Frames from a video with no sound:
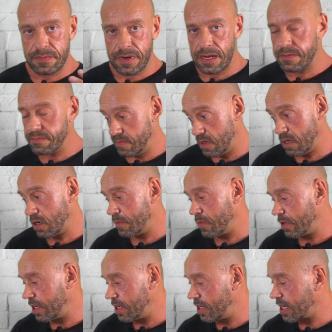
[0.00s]
but a lot
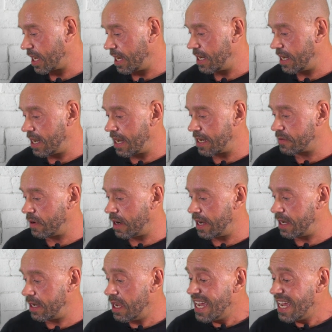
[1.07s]
more than you'd get in an egg white.